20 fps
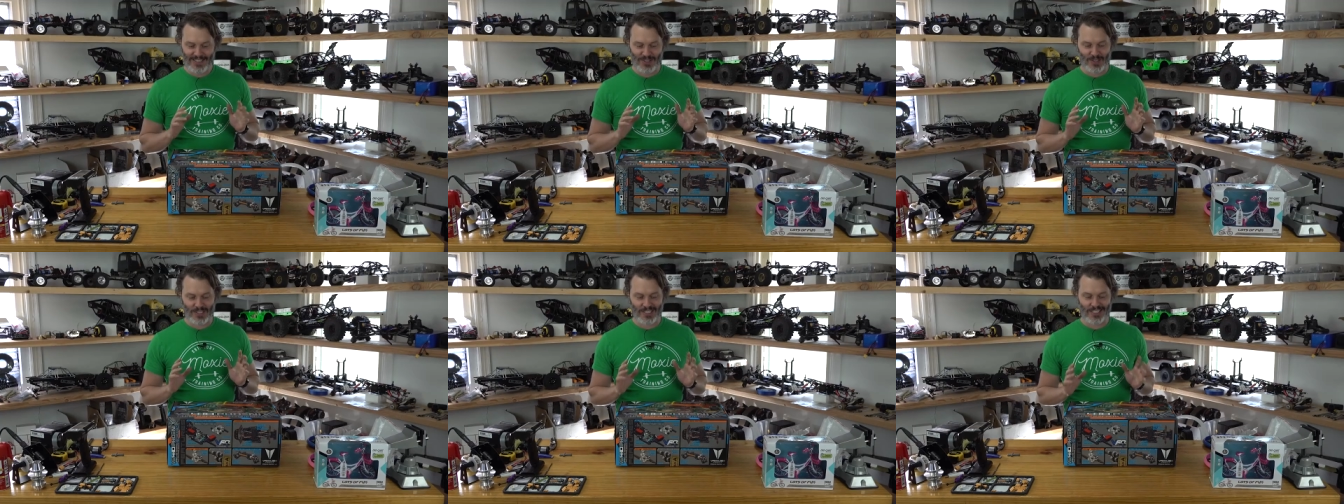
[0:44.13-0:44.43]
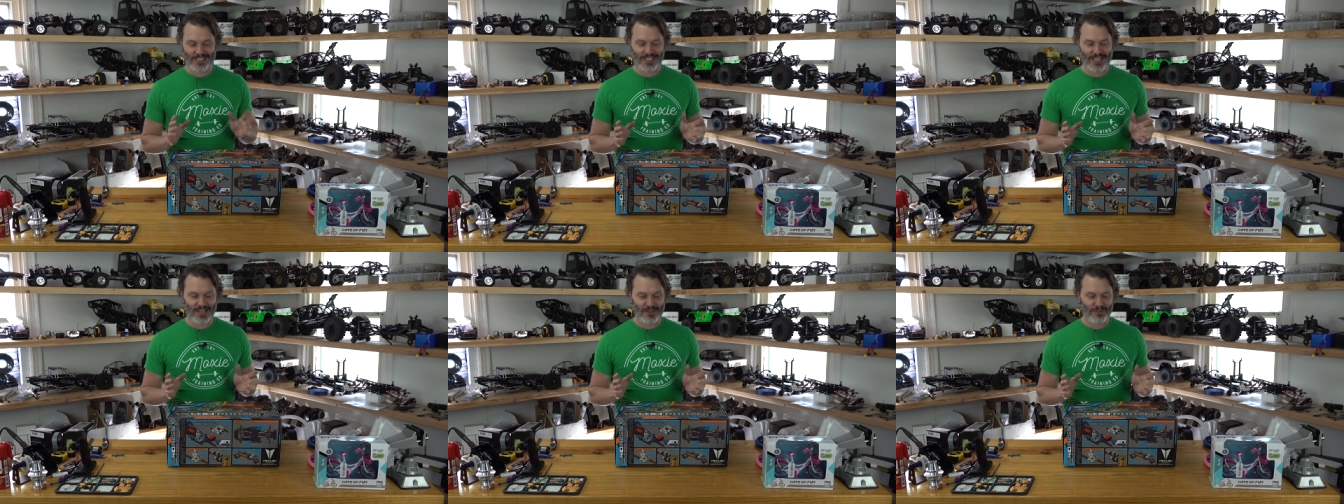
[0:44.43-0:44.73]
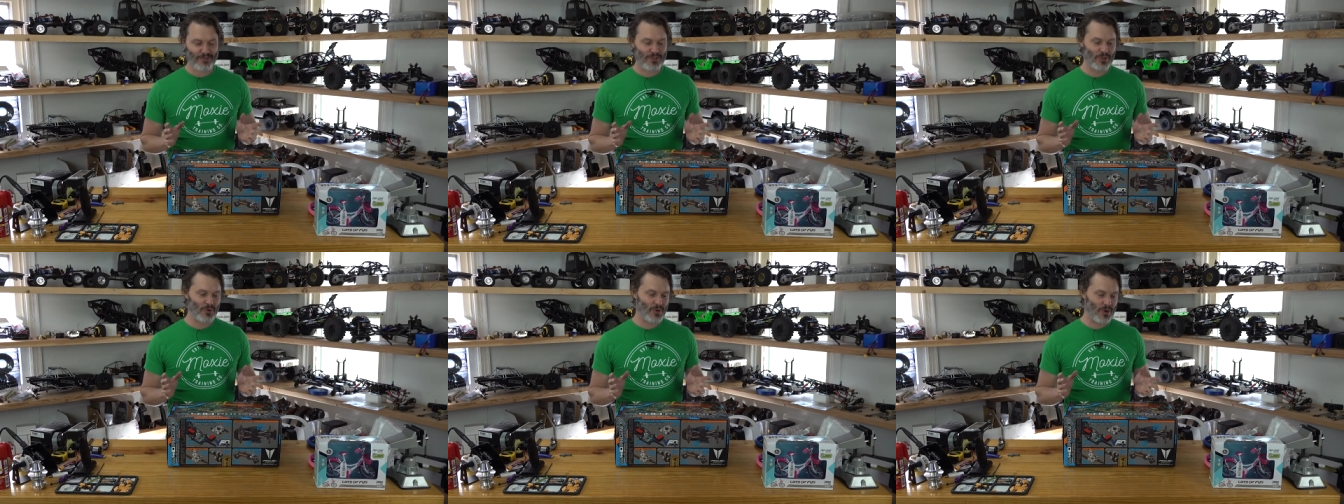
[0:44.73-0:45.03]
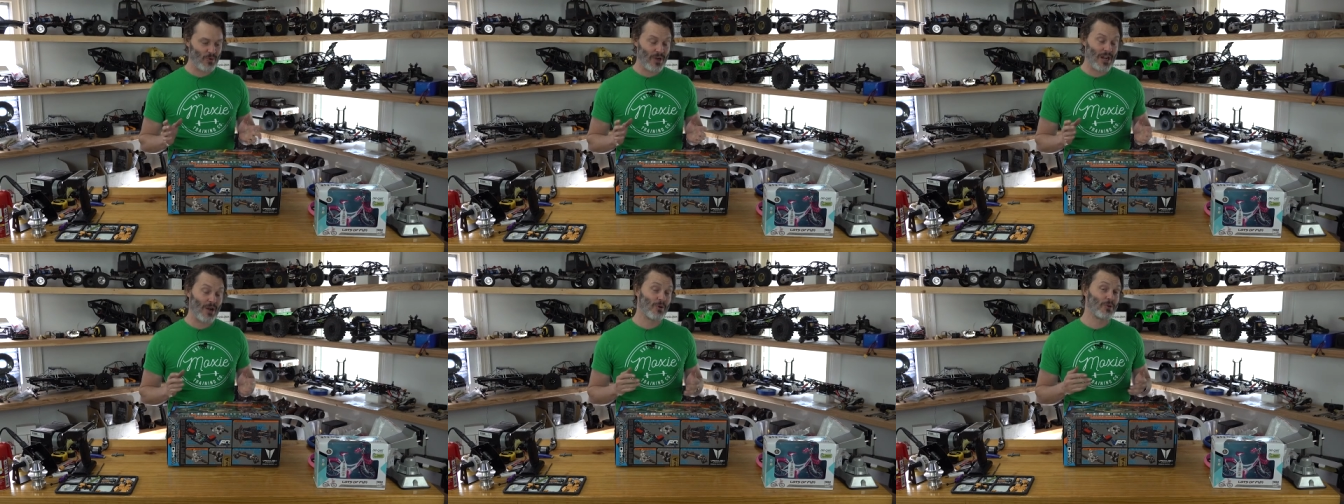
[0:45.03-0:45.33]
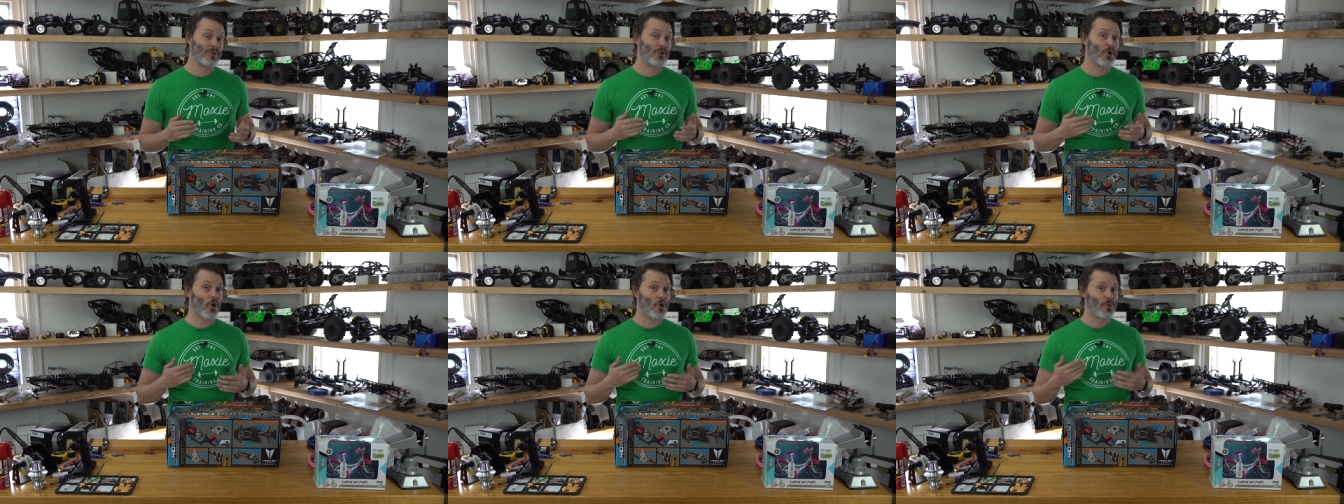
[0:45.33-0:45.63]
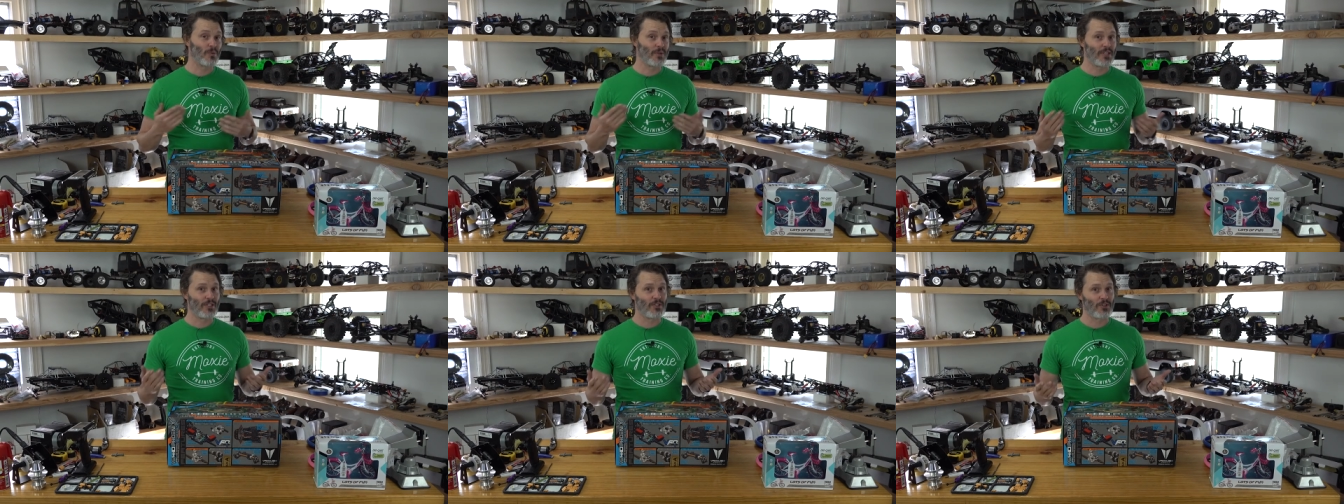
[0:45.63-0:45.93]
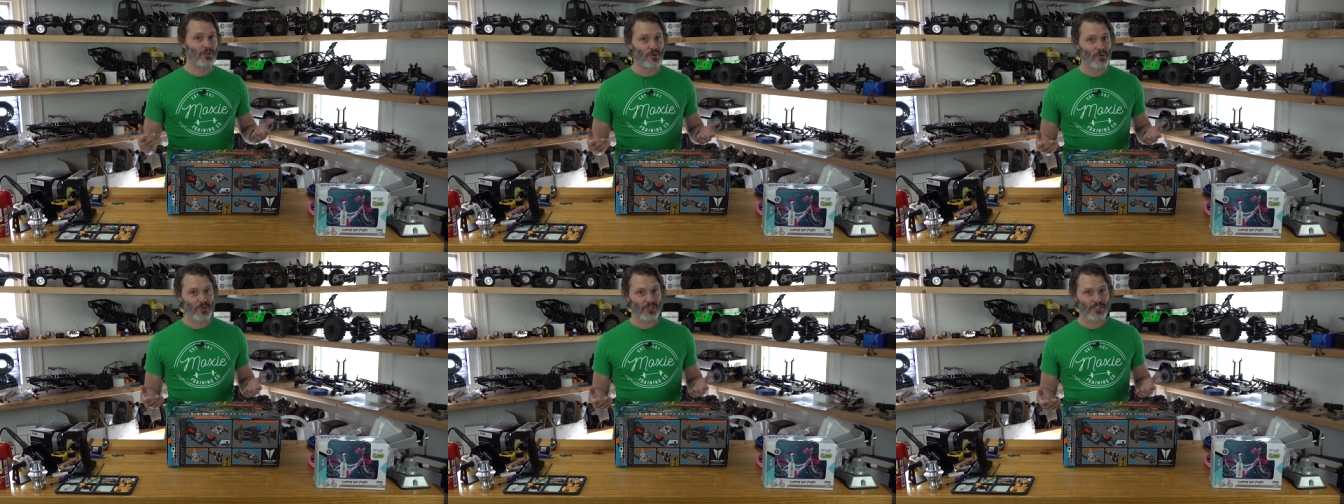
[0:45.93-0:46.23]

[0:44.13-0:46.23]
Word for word: So instead of doing what I would normally do,